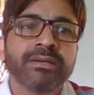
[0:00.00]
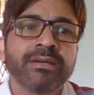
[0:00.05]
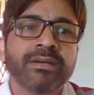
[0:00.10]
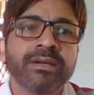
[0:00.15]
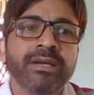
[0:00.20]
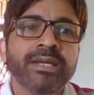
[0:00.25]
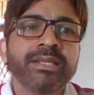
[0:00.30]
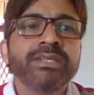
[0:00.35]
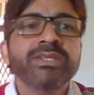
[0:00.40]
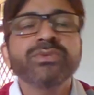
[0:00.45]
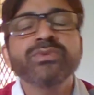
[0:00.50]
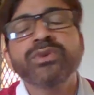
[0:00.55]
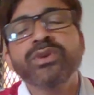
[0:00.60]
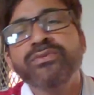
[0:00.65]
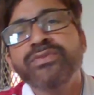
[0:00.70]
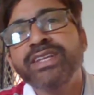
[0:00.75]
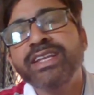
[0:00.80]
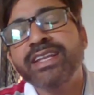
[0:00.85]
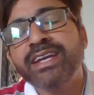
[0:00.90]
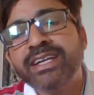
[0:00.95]
it is one of
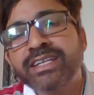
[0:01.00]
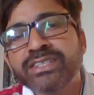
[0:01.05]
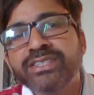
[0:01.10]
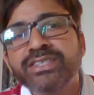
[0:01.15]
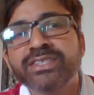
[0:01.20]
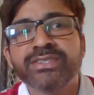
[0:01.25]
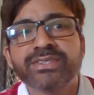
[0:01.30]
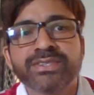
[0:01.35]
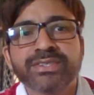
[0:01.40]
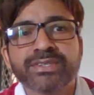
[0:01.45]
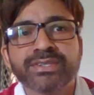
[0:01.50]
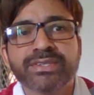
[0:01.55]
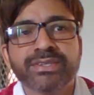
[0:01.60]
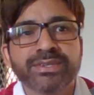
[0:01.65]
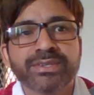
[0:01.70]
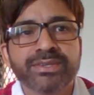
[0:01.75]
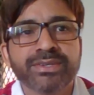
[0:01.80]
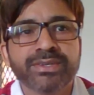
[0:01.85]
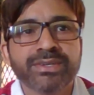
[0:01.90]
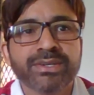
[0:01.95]
the largest
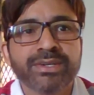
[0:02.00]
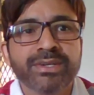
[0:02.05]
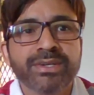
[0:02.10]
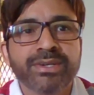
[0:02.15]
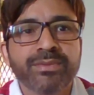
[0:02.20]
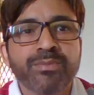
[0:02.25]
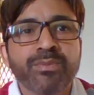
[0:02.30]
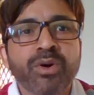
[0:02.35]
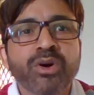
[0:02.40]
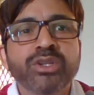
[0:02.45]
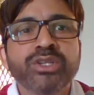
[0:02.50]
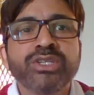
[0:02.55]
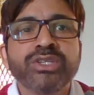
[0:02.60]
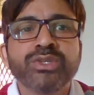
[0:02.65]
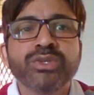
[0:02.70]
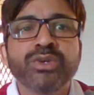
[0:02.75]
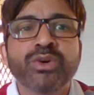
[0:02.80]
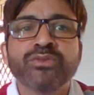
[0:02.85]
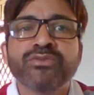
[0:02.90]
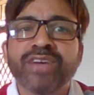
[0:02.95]
body
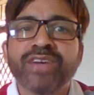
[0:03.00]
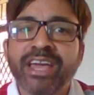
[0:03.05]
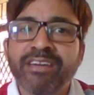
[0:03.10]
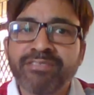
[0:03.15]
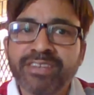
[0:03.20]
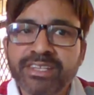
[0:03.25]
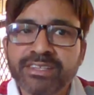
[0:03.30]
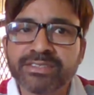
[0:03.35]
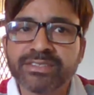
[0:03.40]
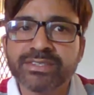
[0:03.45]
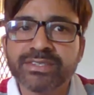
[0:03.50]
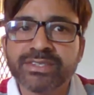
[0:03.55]
of evidence